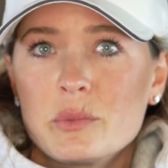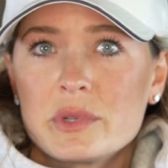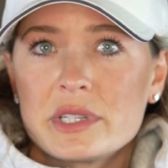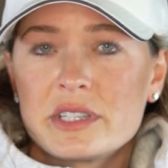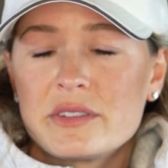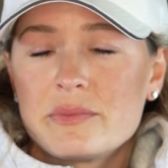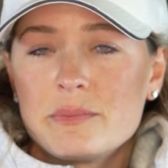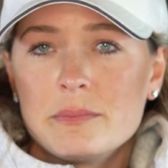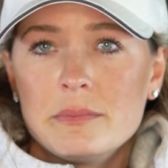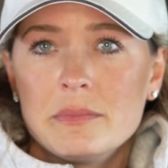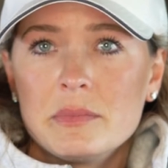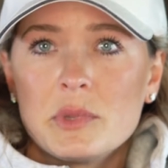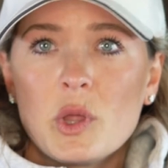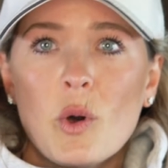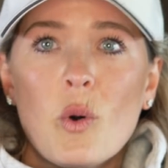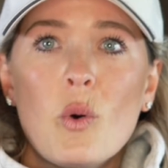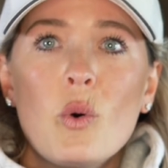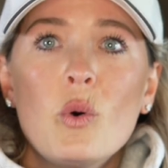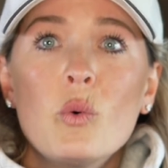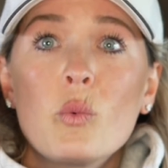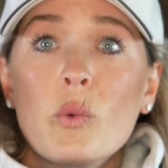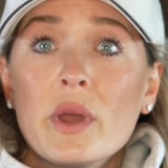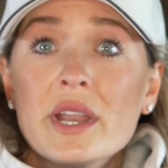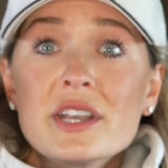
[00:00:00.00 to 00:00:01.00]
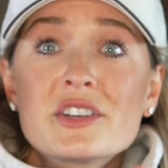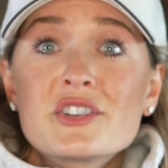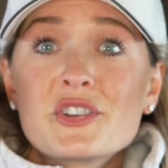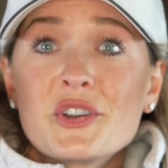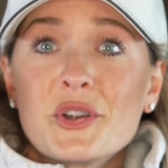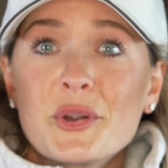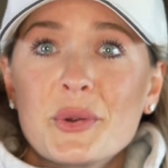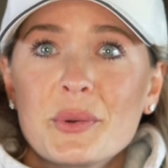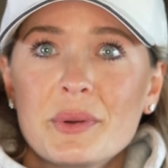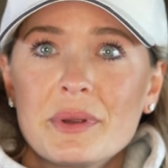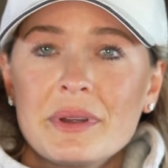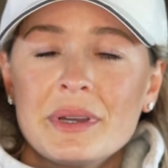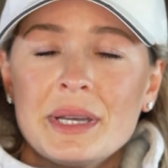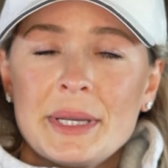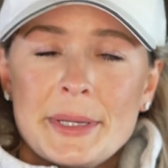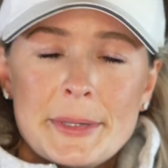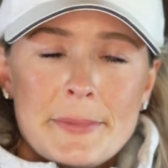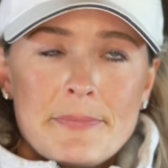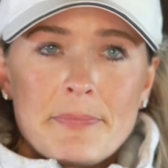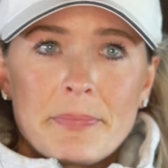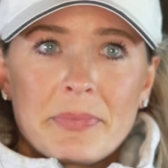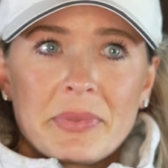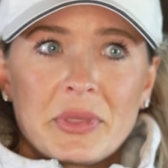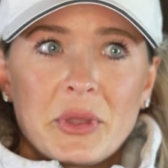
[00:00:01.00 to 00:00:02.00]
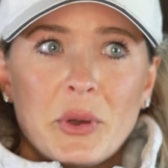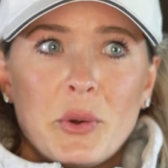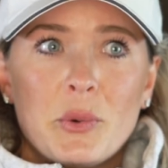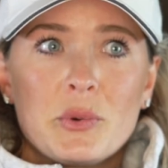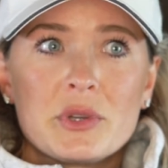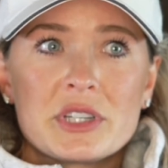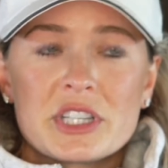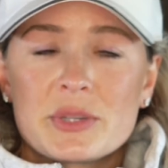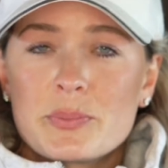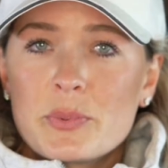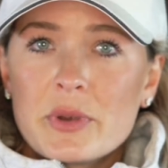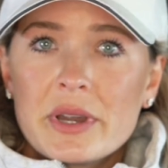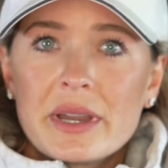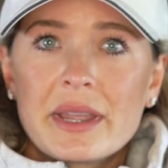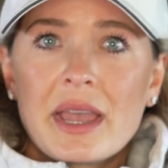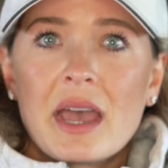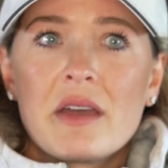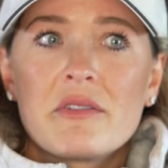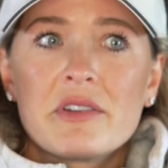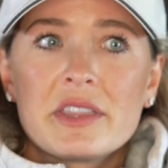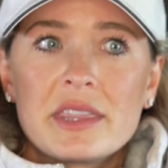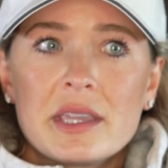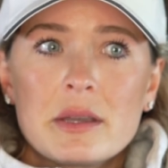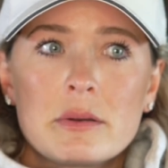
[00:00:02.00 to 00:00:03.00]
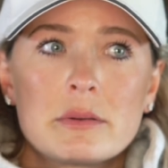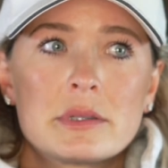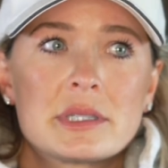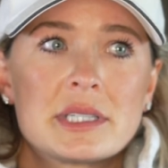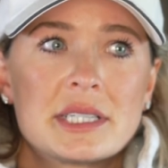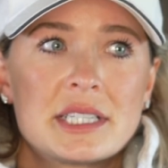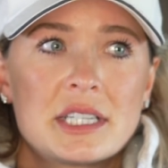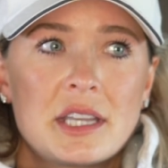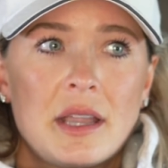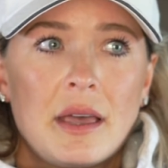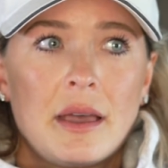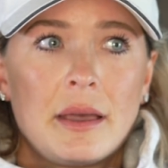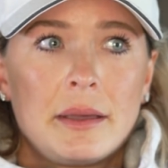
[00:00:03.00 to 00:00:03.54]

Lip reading: was, the whole winter, the whole spring, everything was